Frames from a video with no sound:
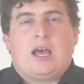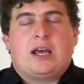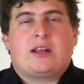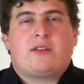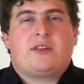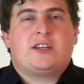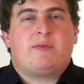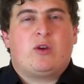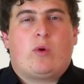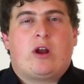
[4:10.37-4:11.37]
Another thing to
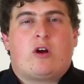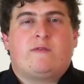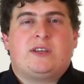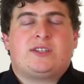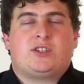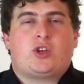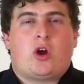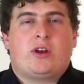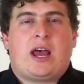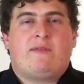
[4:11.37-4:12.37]
be aware of is
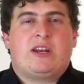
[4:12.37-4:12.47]
don't have